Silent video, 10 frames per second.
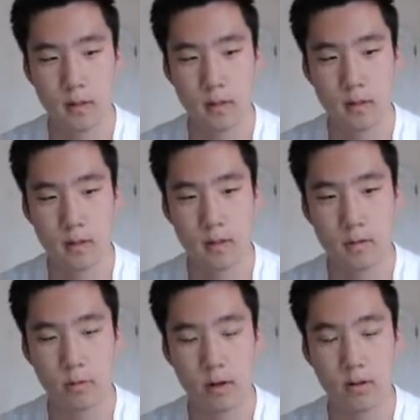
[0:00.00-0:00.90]

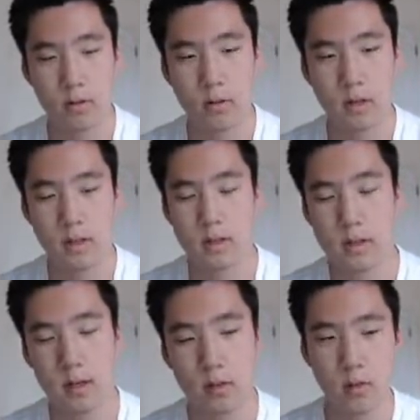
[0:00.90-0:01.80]
And what I'll do right now is
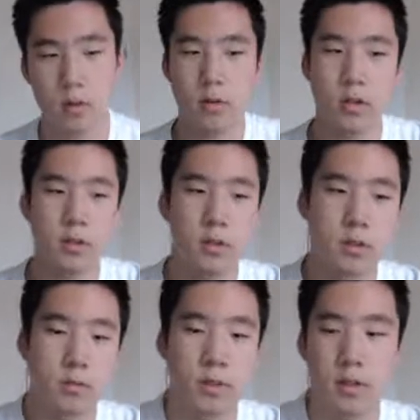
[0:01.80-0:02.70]
I'll do the question
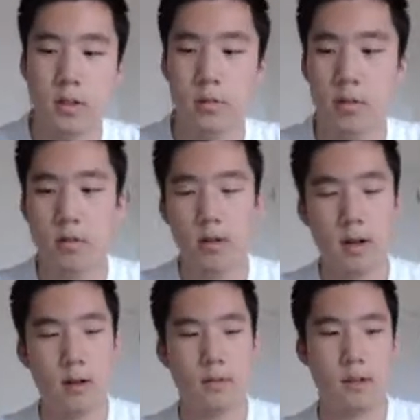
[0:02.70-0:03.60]
because we don't
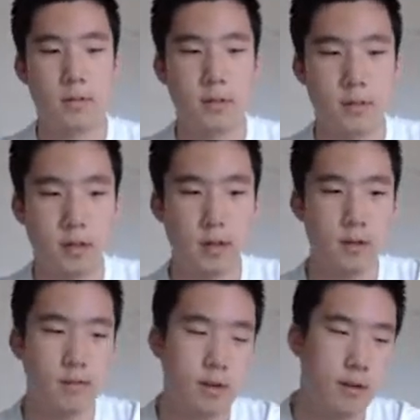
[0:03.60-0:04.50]
have that much
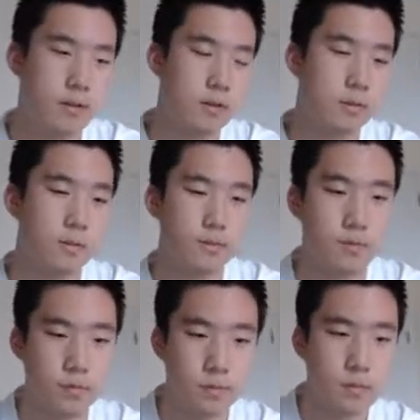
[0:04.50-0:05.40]
time left.
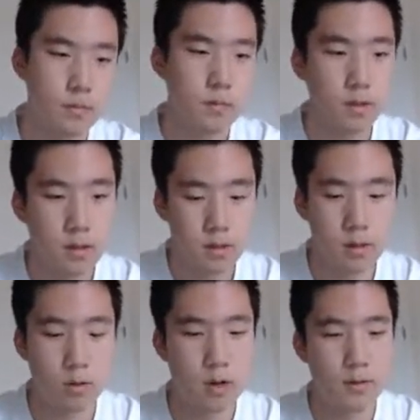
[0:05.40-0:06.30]

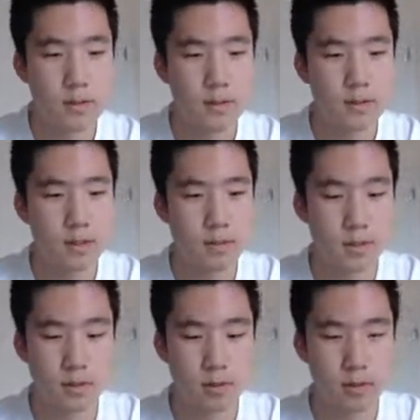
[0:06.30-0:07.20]
So we'll have an if statement.
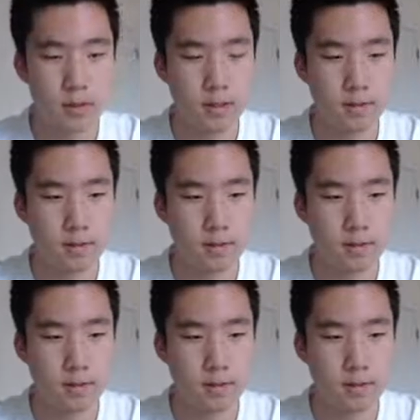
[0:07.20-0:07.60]
So if